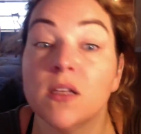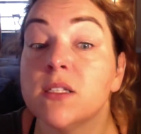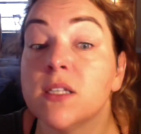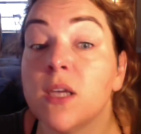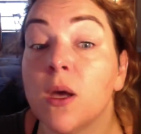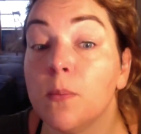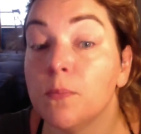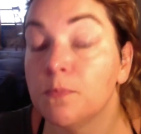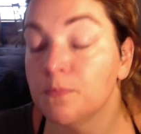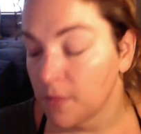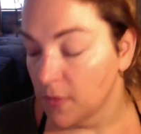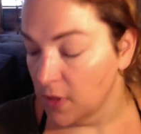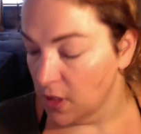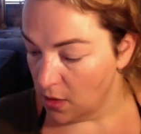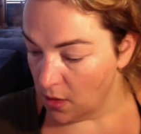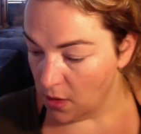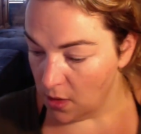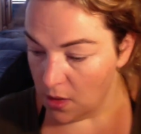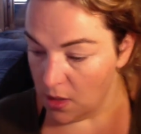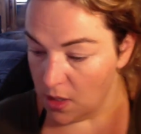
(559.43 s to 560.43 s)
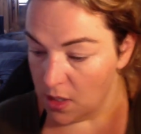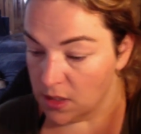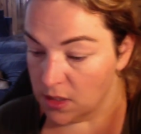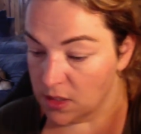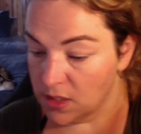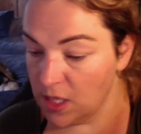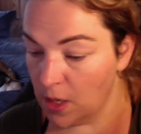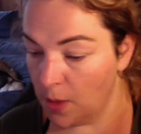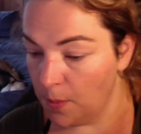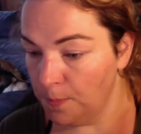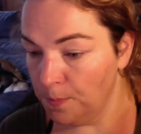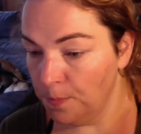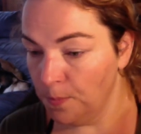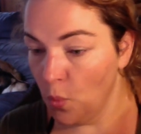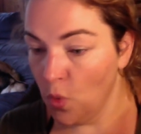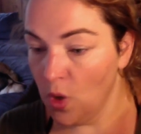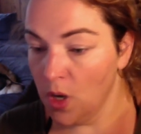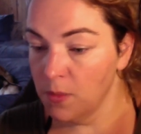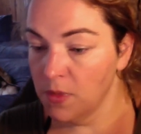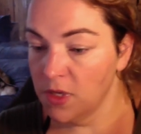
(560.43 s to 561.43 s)
So
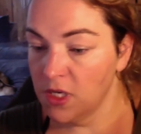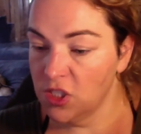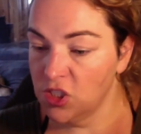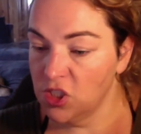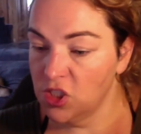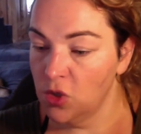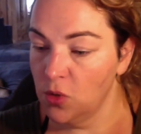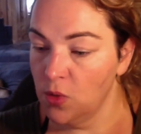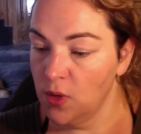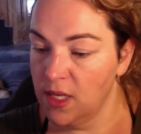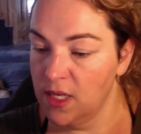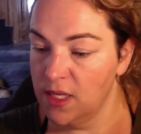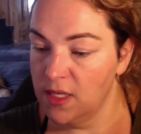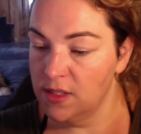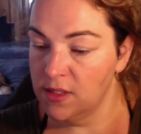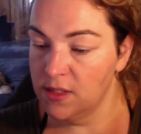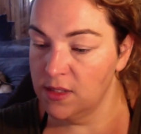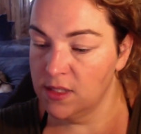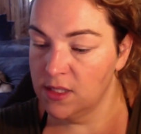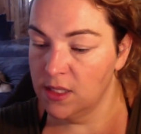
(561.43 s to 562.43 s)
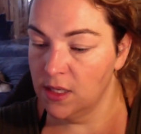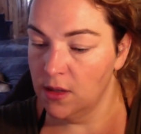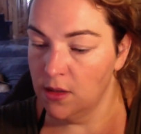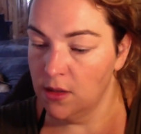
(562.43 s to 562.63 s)
what I'm gonna do is